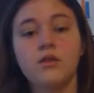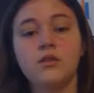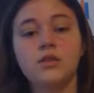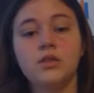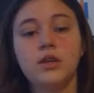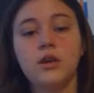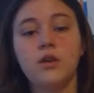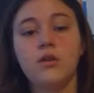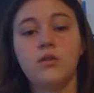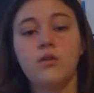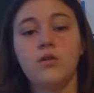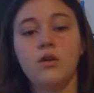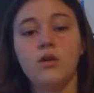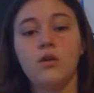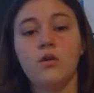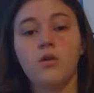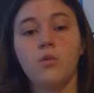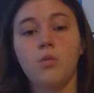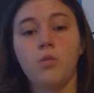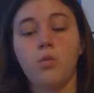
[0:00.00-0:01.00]
So,
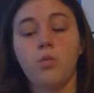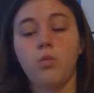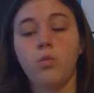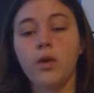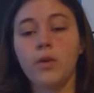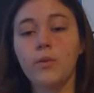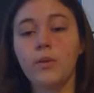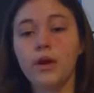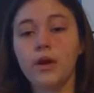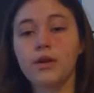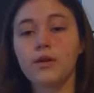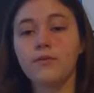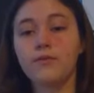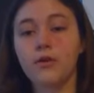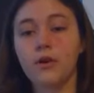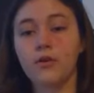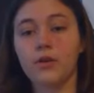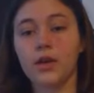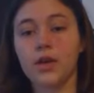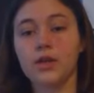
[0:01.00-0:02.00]
we wanted to
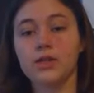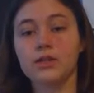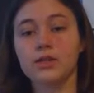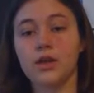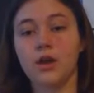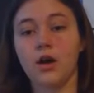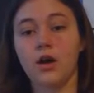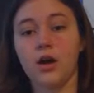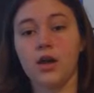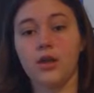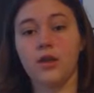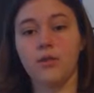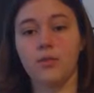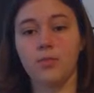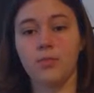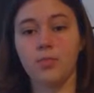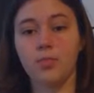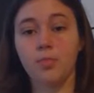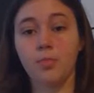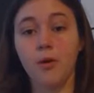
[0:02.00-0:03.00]
focus
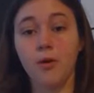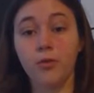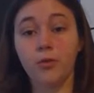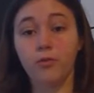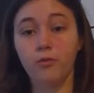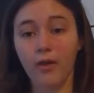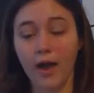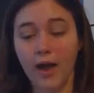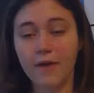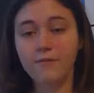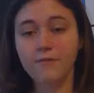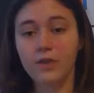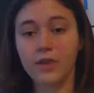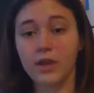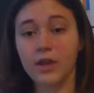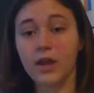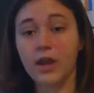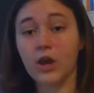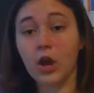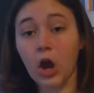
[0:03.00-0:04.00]
on both
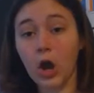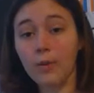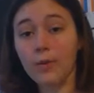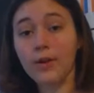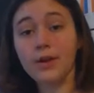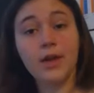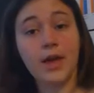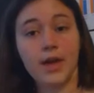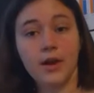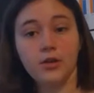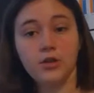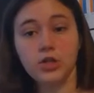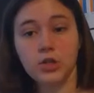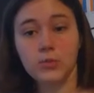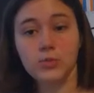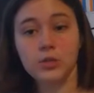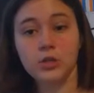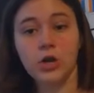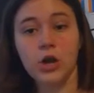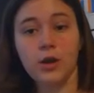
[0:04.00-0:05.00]
graphene and carbon
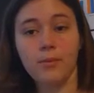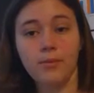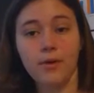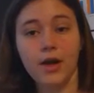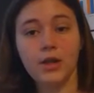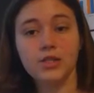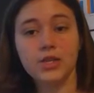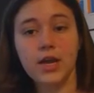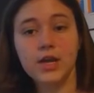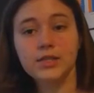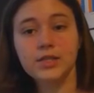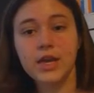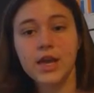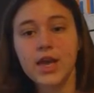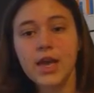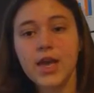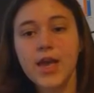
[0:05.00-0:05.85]
nanotubes in our project,